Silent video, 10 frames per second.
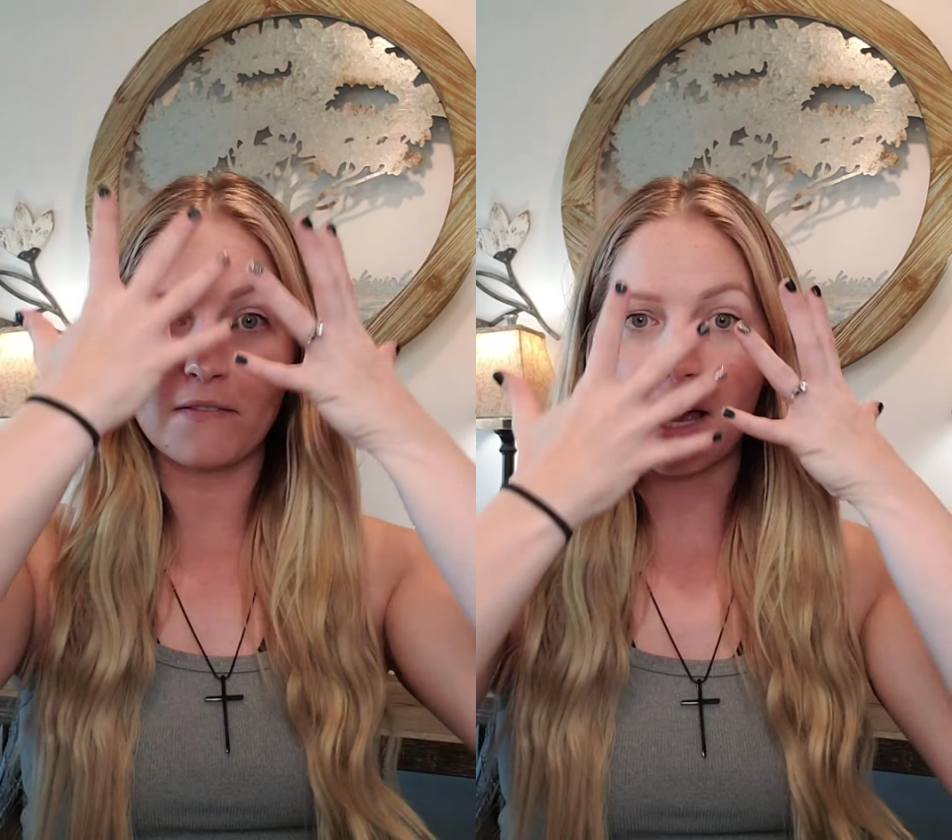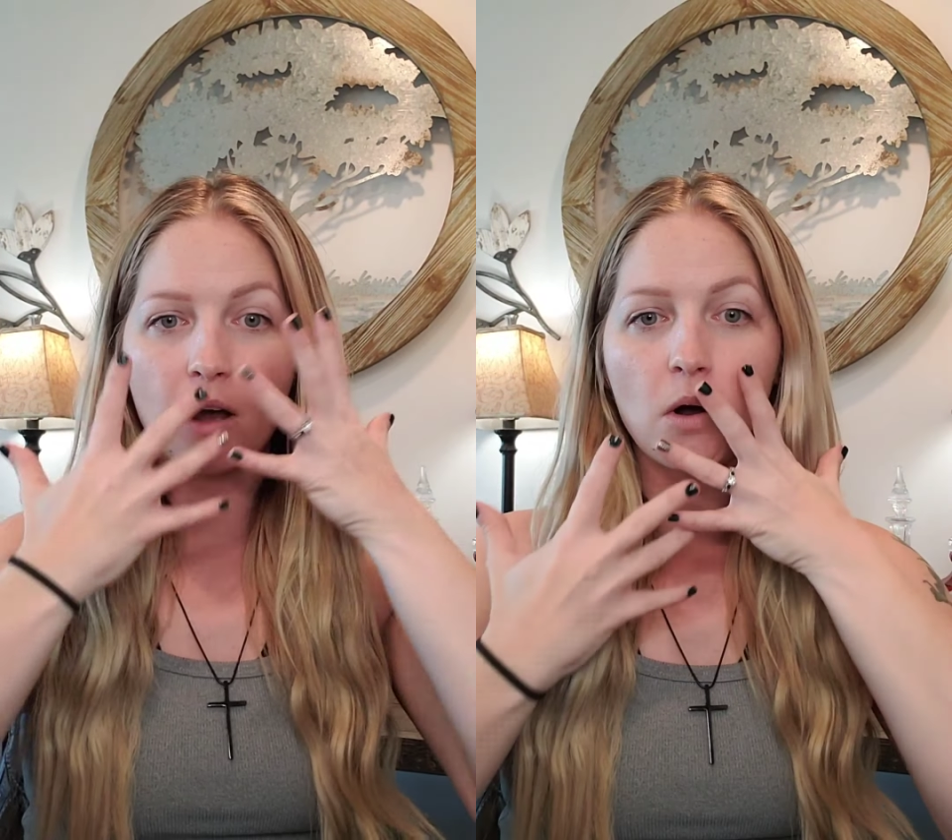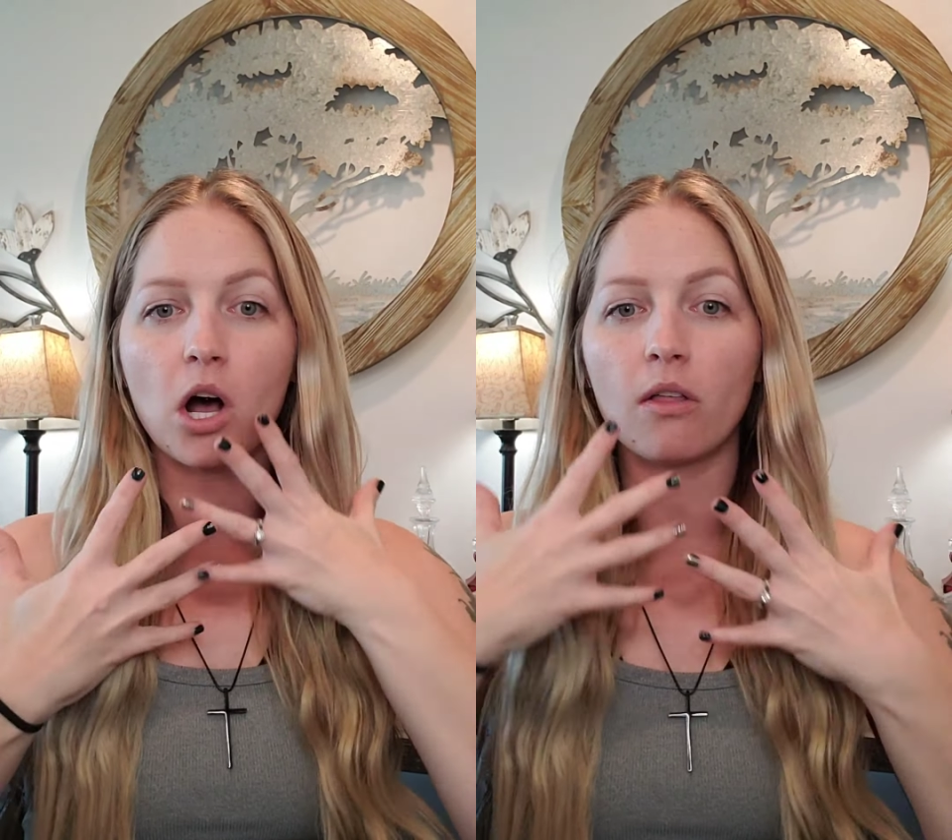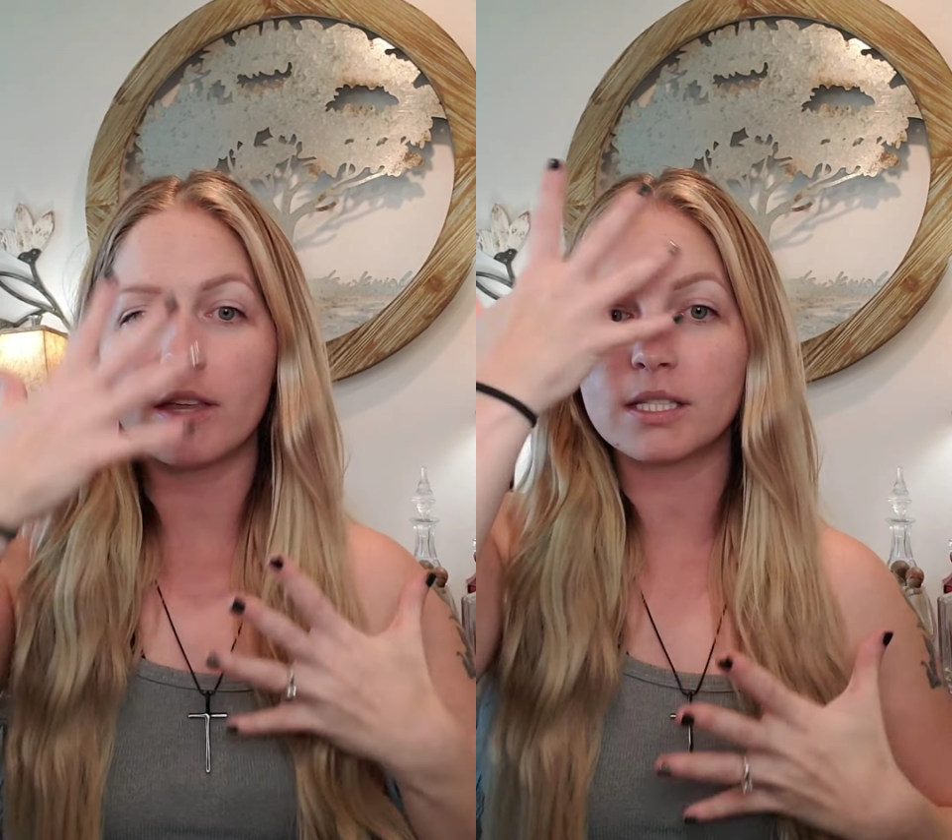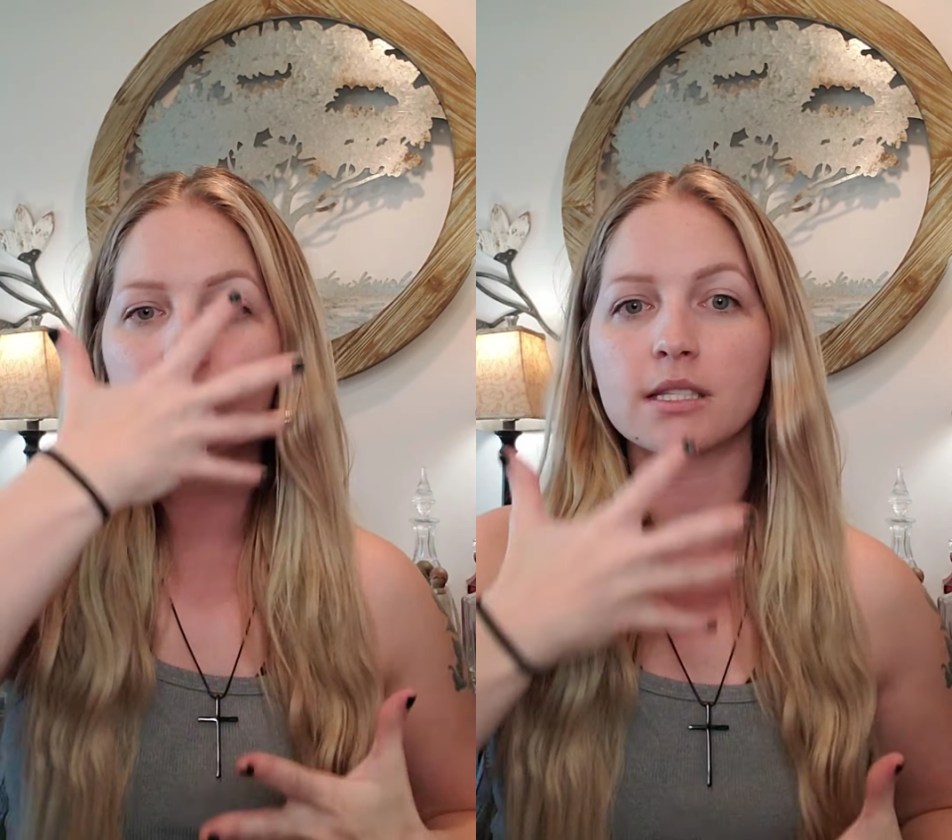of how all
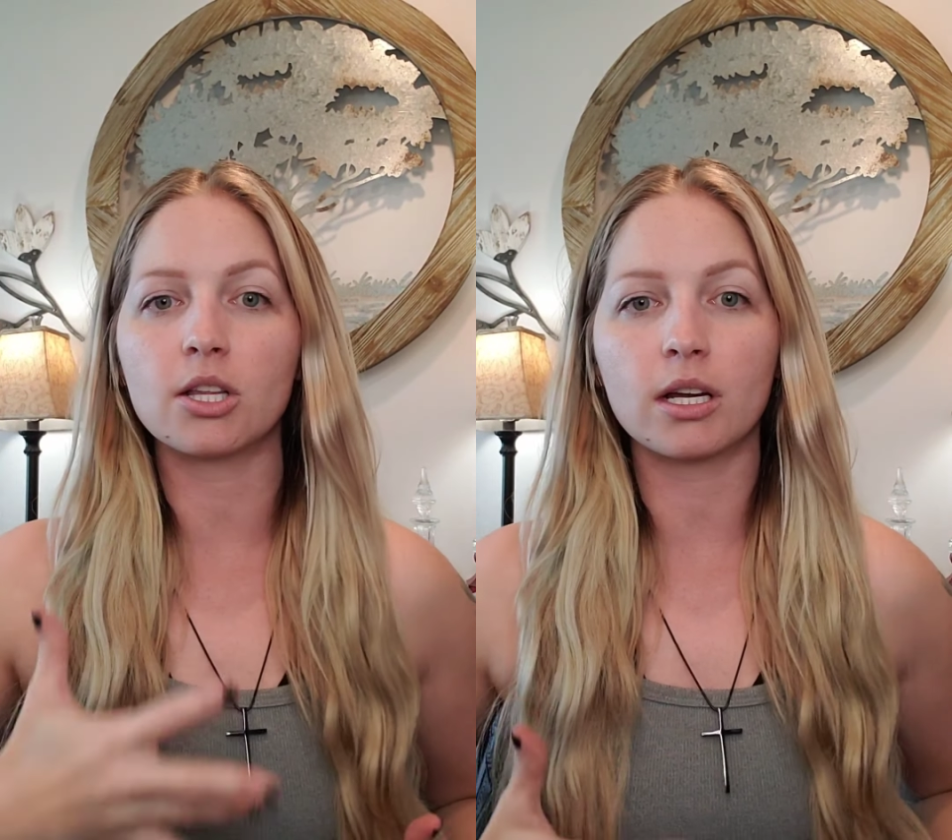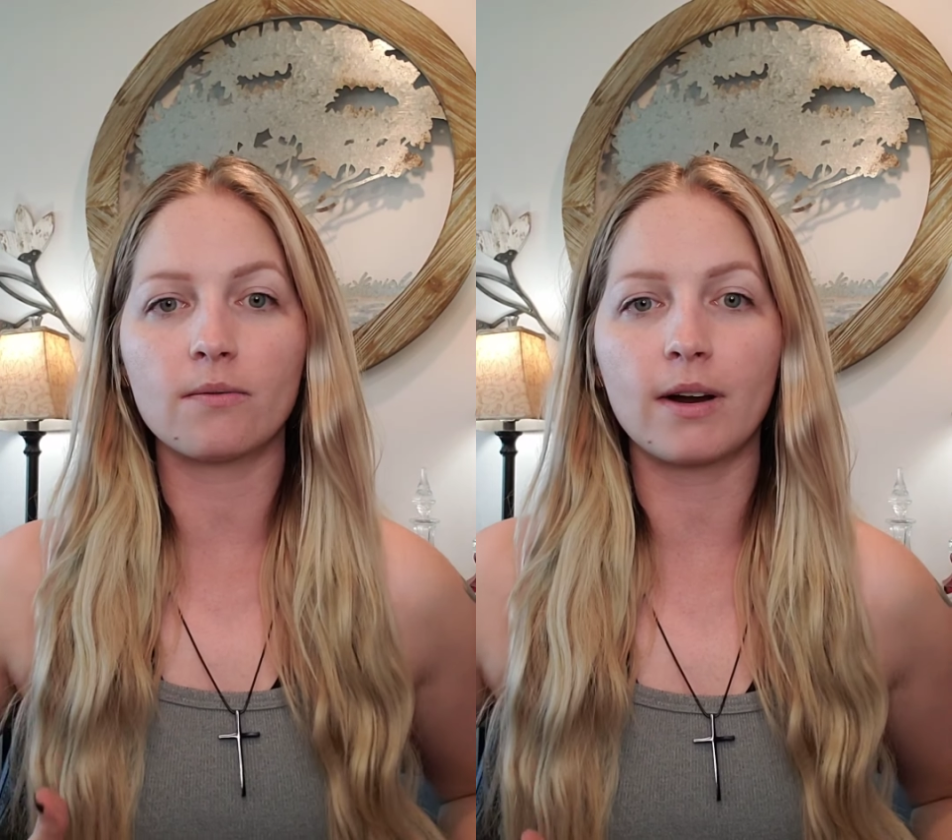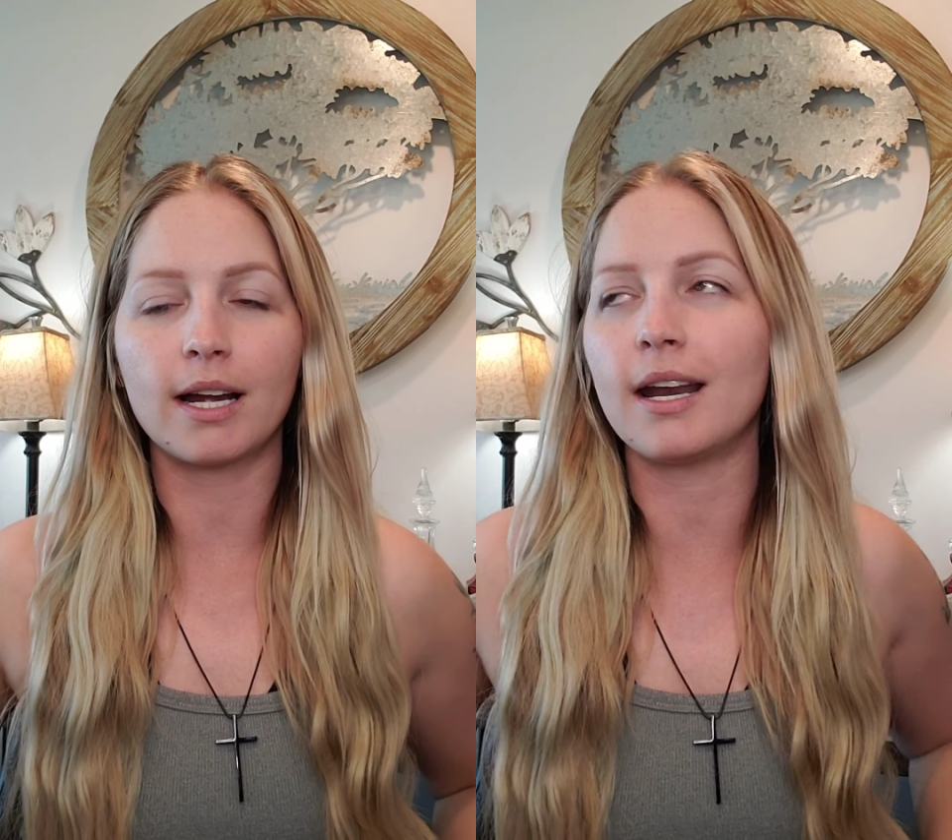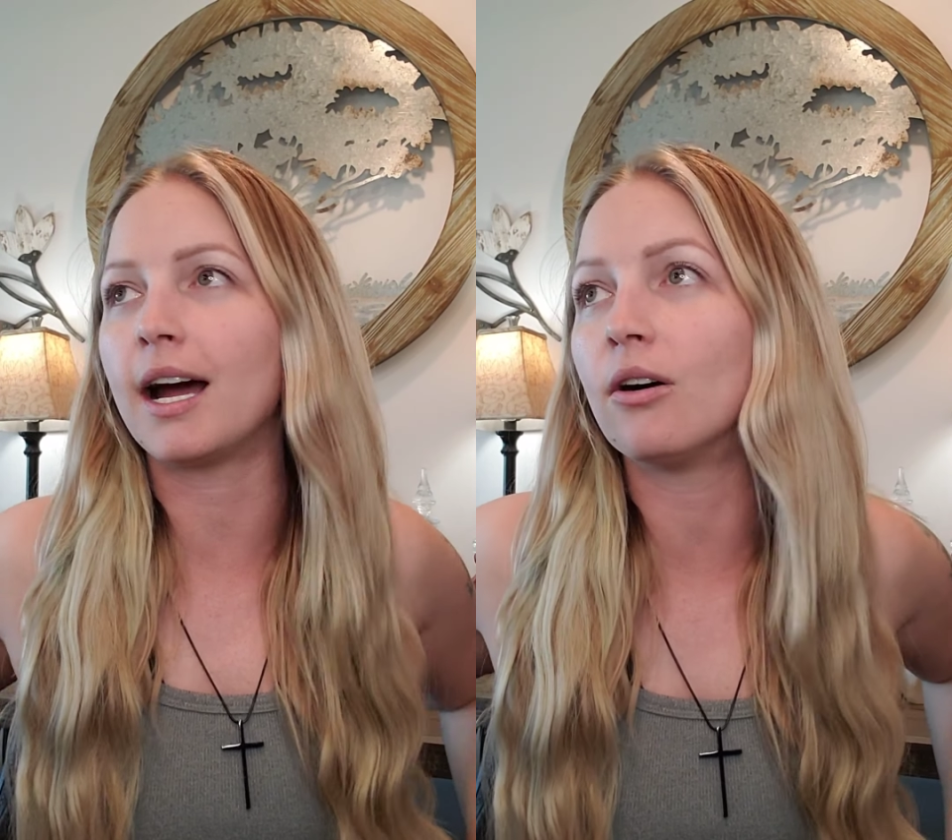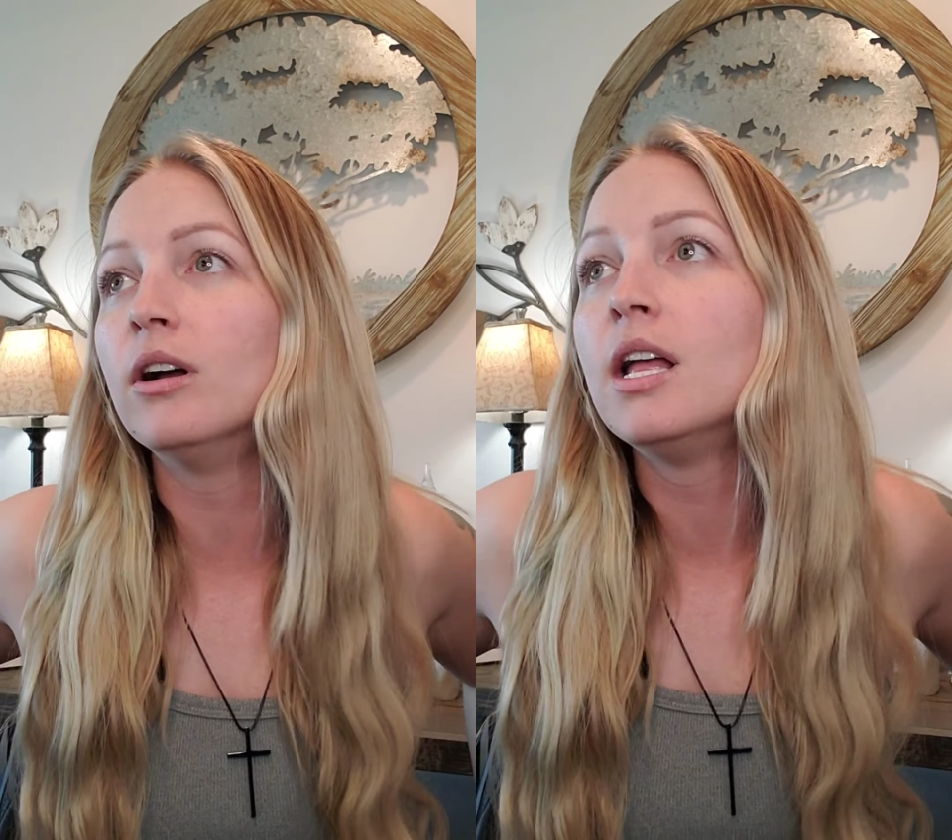this is looking right
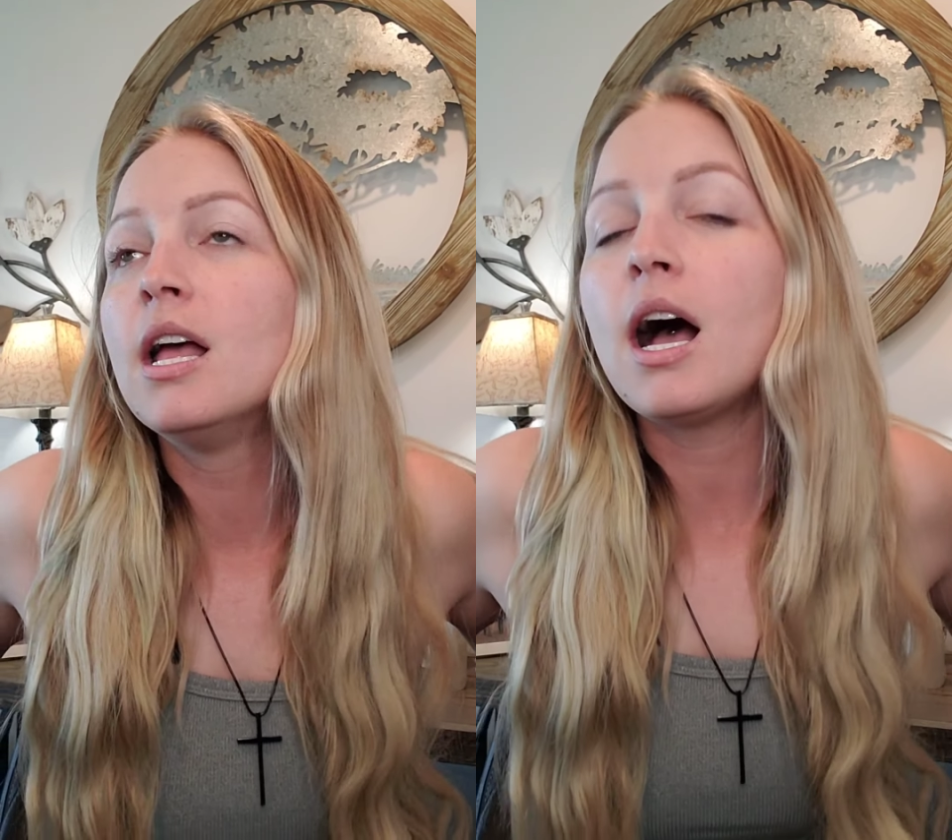now,